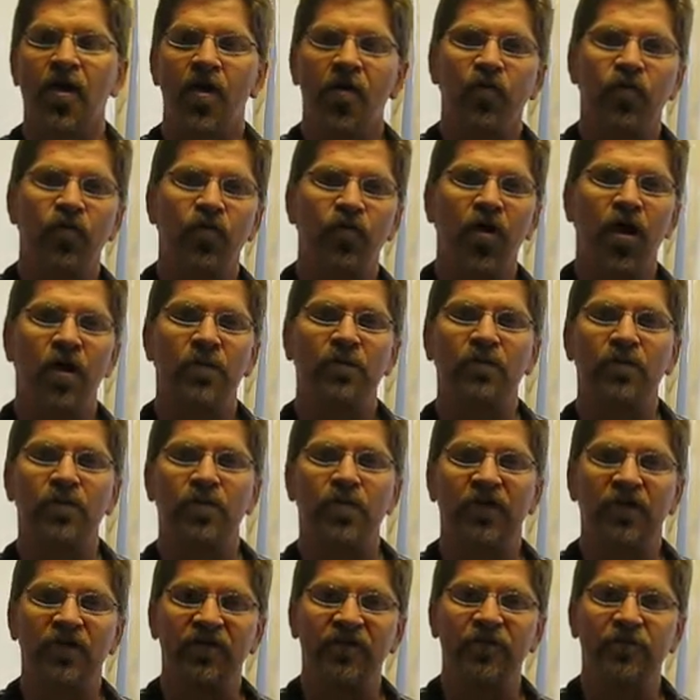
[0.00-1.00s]
from
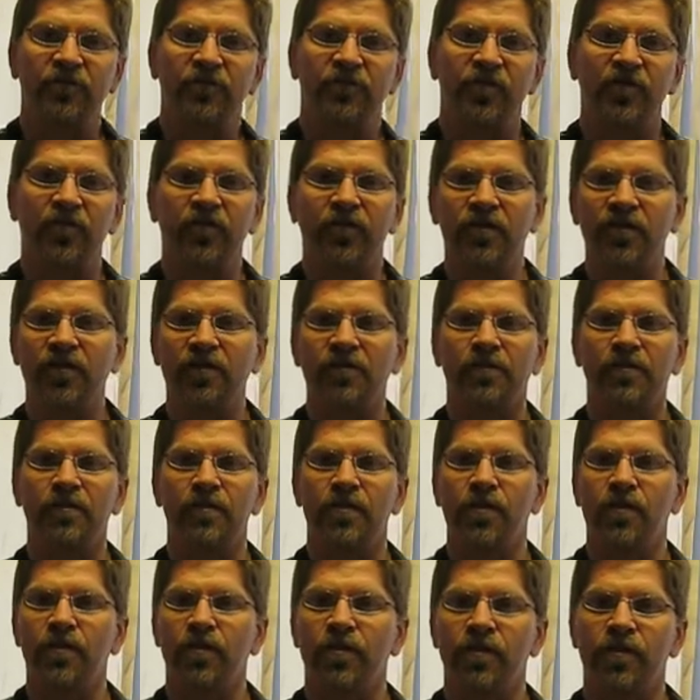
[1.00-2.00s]
a certain
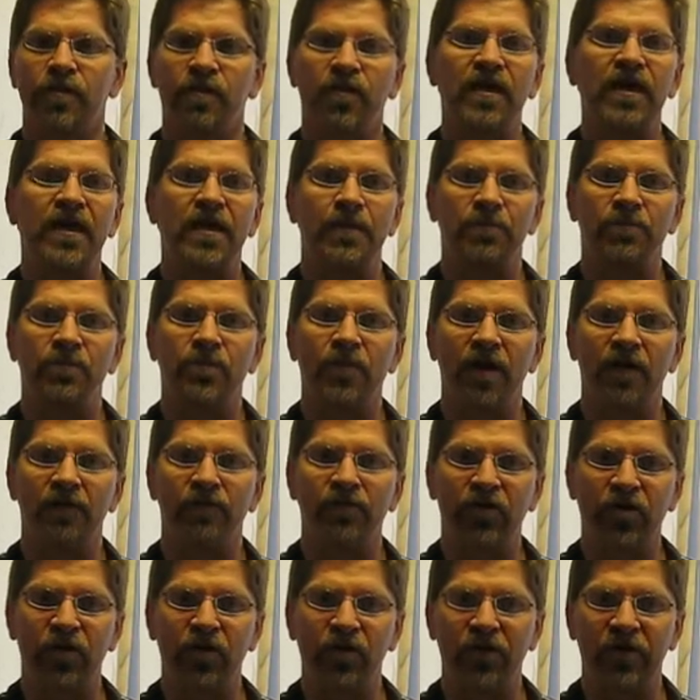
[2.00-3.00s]
theme of
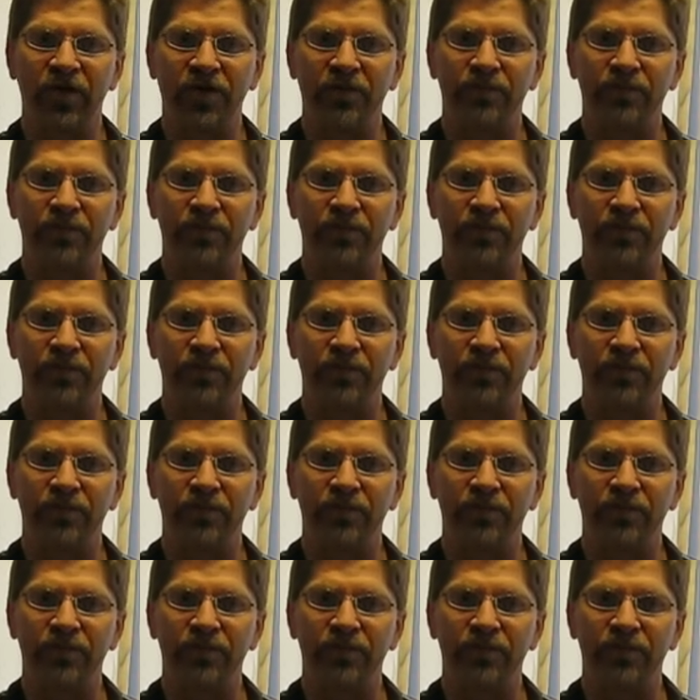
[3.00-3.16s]
the unit.